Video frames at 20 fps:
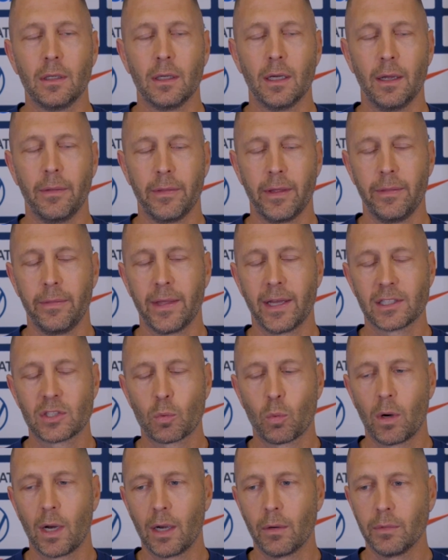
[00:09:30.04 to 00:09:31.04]
And
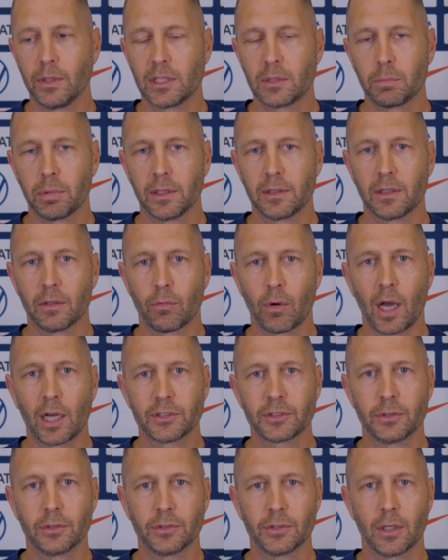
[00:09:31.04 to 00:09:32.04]
that's why we split the
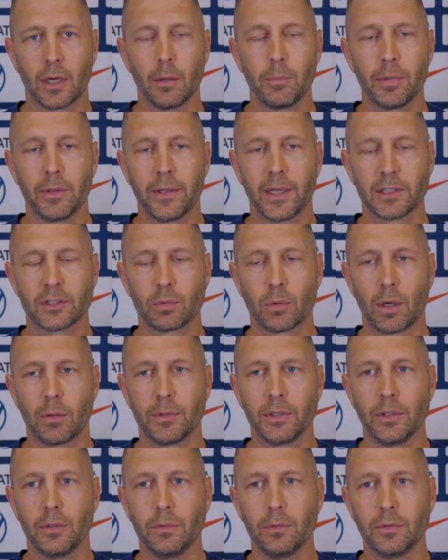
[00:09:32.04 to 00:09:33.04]
rosters up, and that's why
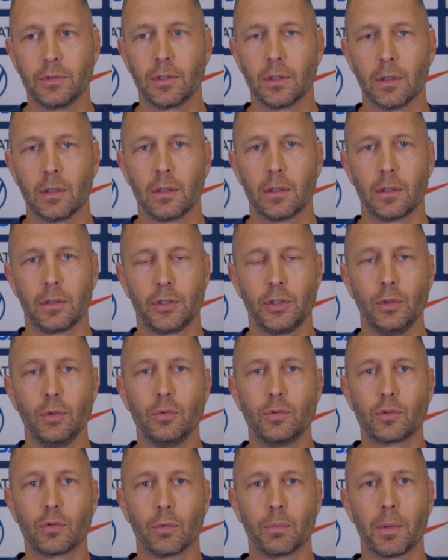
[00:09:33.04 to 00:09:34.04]
we used a
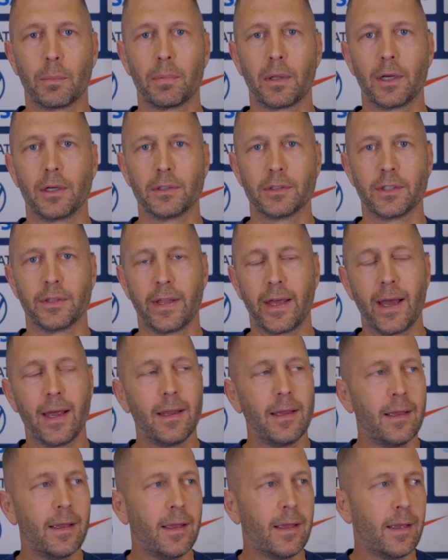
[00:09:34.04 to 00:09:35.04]
huge group of players in
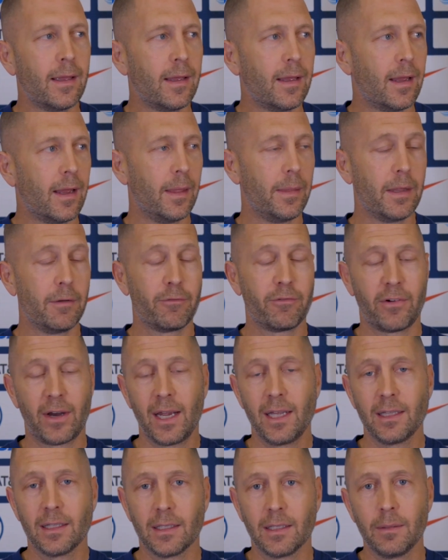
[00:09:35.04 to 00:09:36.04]
that. And then
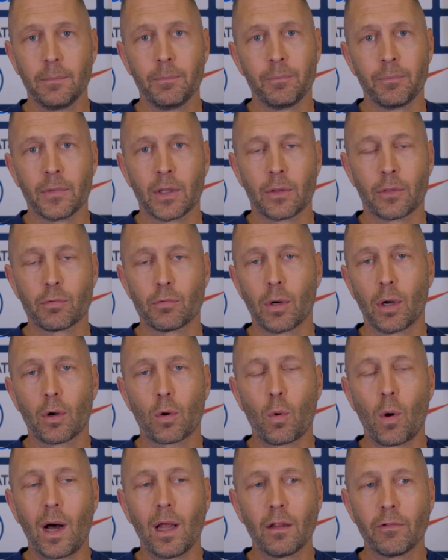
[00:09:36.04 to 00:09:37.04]
finally, throughout
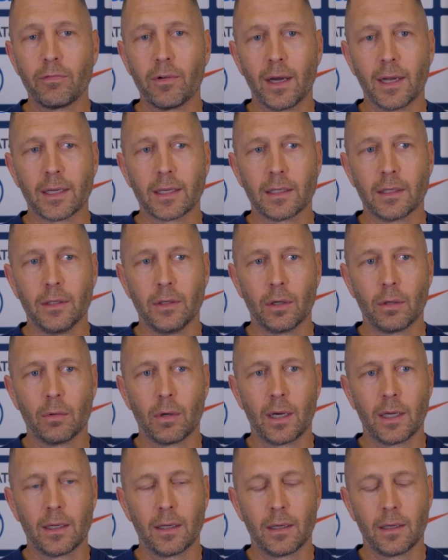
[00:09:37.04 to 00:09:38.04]
qualifying, you know,
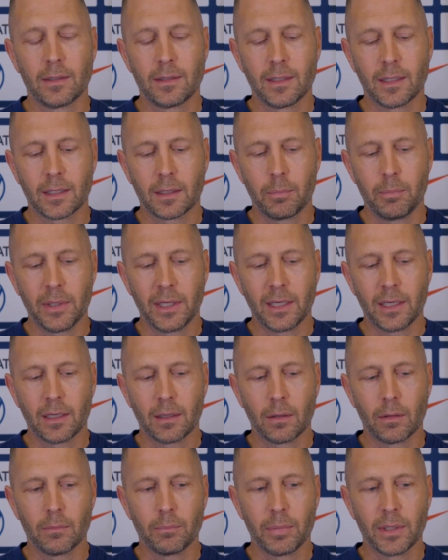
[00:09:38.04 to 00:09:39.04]
I think
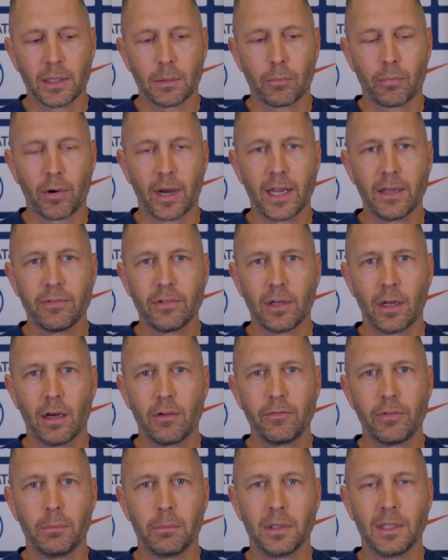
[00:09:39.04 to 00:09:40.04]
being brave
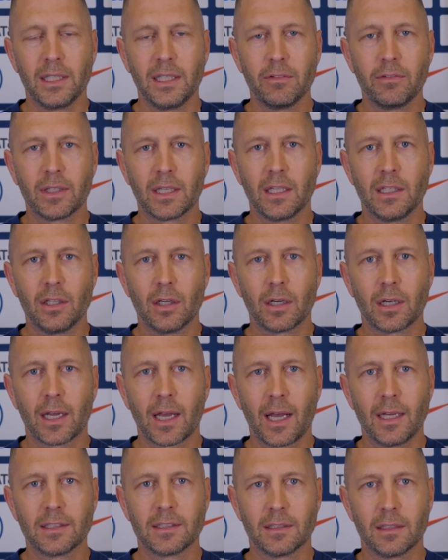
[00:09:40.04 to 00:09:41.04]
enough and believing in young
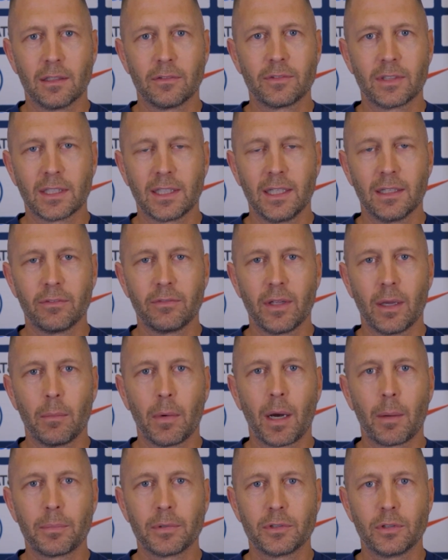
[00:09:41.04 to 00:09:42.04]
guys enough to give them
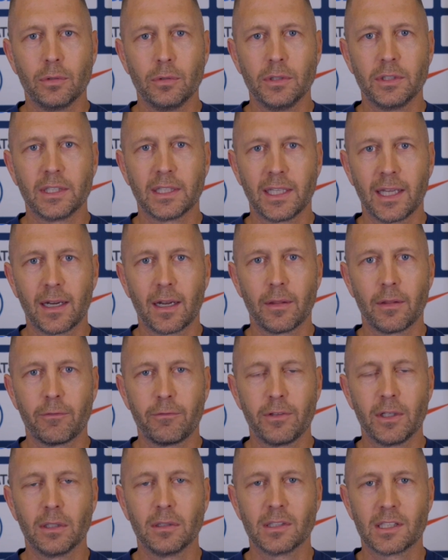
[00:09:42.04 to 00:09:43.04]
opportunities to get on the
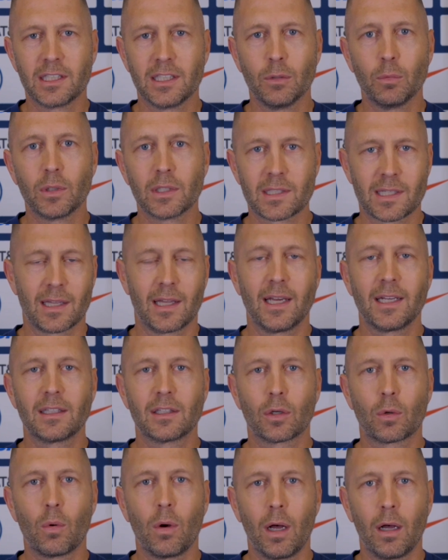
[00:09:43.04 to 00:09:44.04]
field and see what it's like
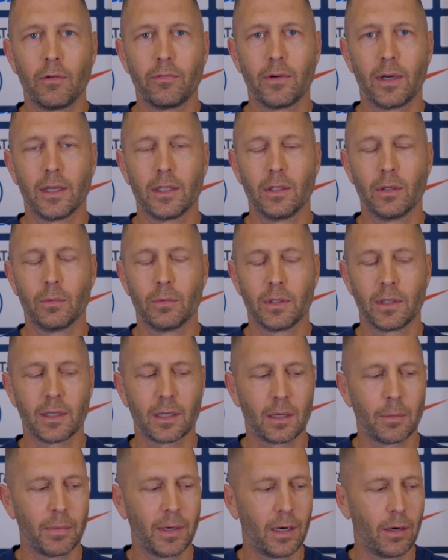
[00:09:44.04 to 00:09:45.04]
to qualify. You know, when you
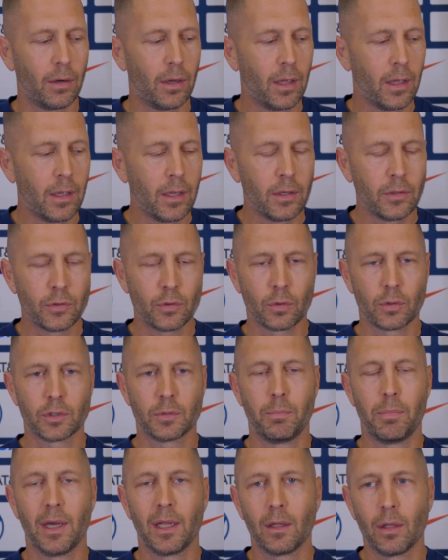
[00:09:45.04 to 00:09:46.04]
think about
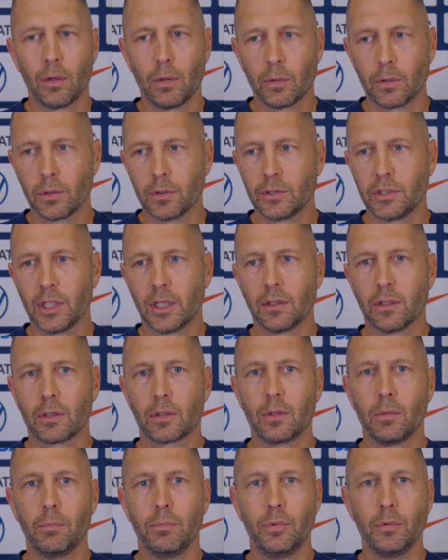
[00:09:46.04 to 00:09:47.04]
George Bello or
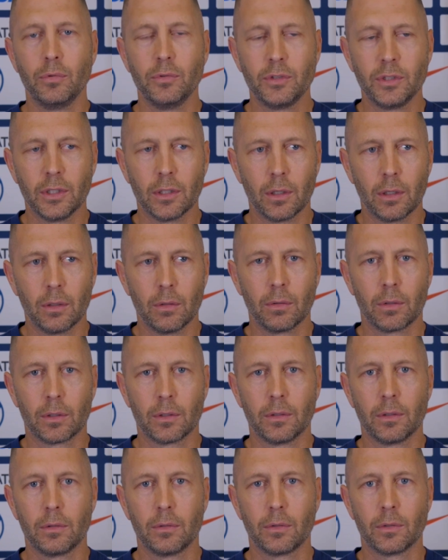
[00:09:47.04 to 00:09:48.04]
Gianluca Buzio
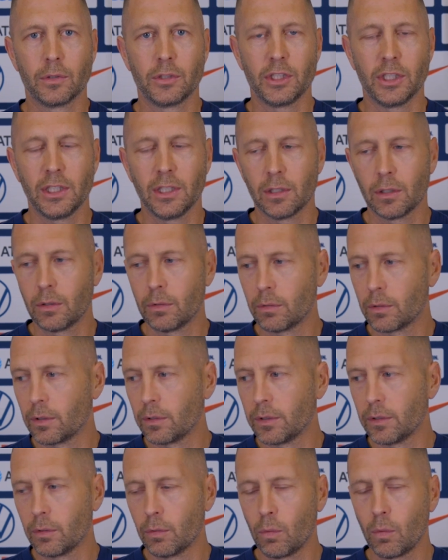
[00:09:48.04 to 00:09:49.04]
or Gio or,
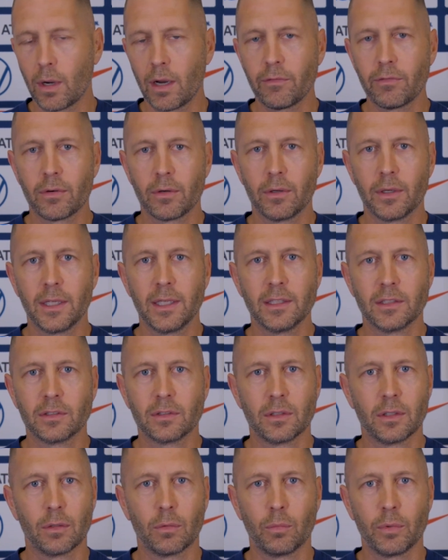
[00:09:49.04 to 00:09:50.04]
you know, whoever it
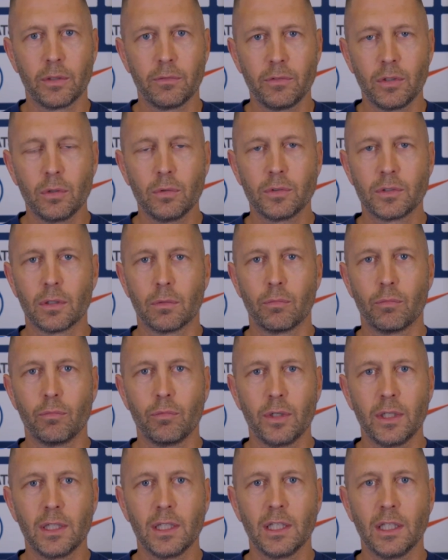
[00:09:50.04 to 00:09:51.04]
is, you know, we've used a
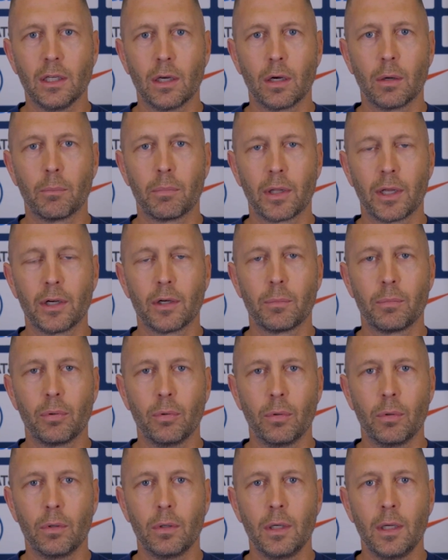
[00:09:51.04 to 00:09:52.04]
really young player
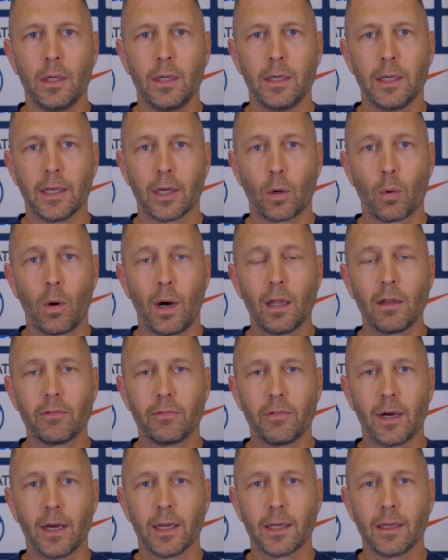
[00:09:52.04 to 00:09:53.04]
pool in
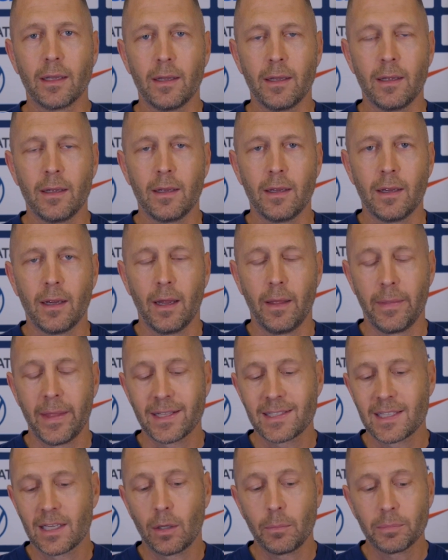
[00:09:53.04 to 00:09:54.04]
qualifying. And
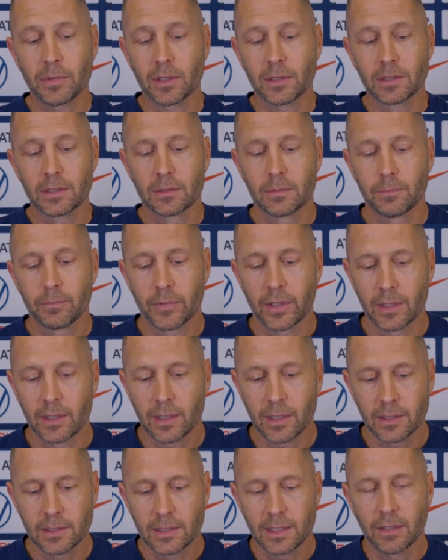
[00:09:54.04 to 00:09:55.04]
that's helped us. I
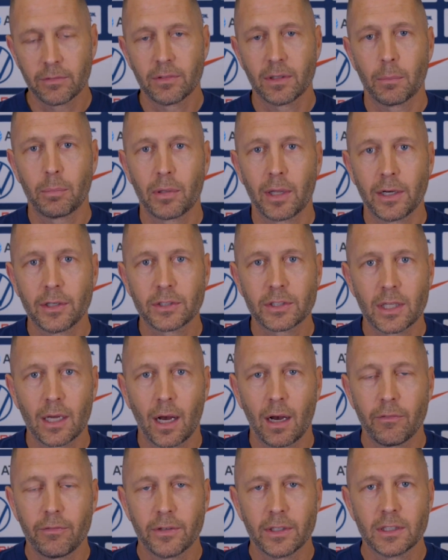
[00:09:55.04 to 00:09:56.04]
think it's given the players
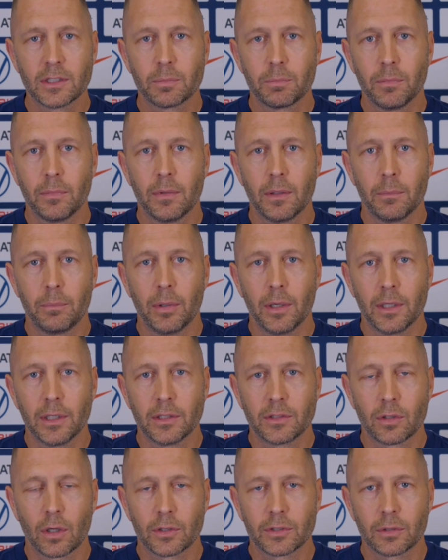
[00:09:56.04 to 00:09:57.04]
confidence, but
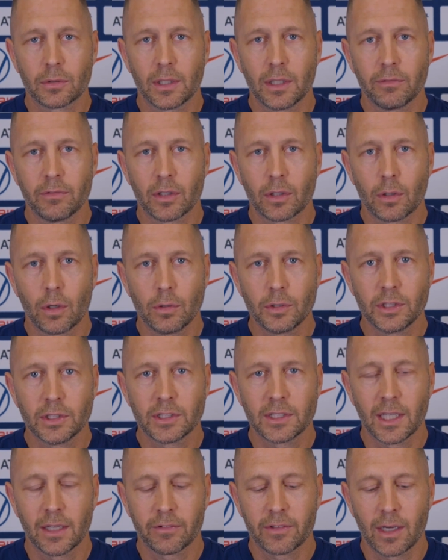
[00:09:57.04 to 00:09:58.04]
it's also given the coaching
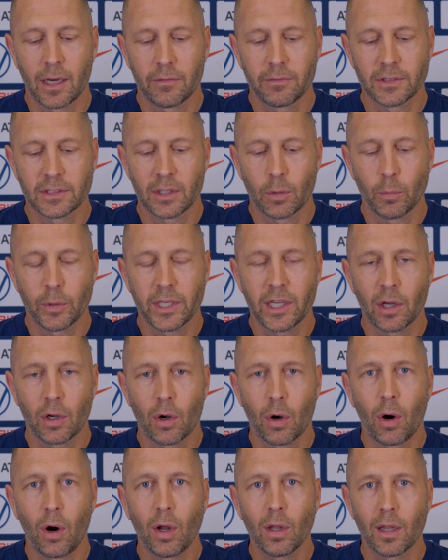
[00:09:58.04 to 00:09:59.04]
staff confidence that we can
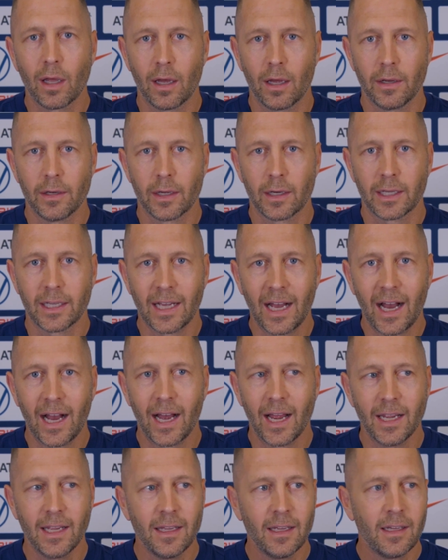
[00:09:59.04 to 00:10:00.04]
call on a
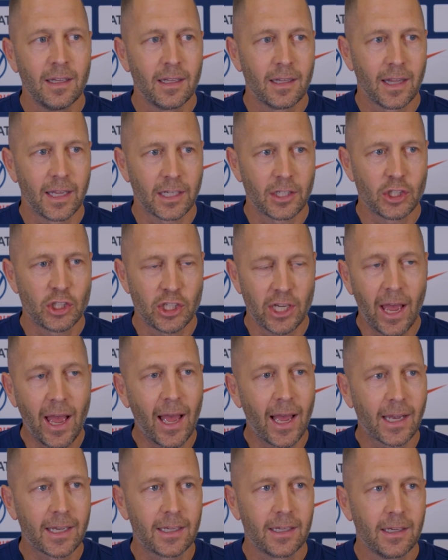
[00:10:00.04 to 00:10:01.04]
guy like
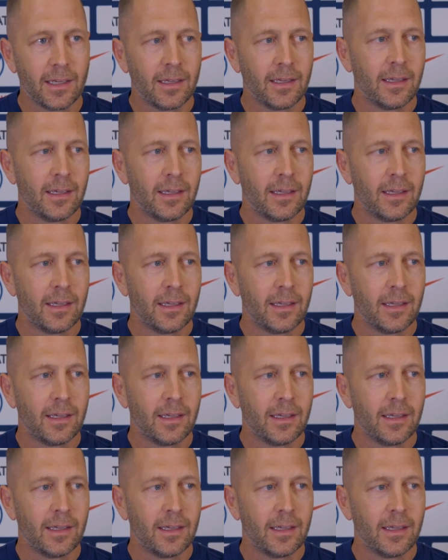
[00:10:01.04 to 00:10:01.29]
Shaq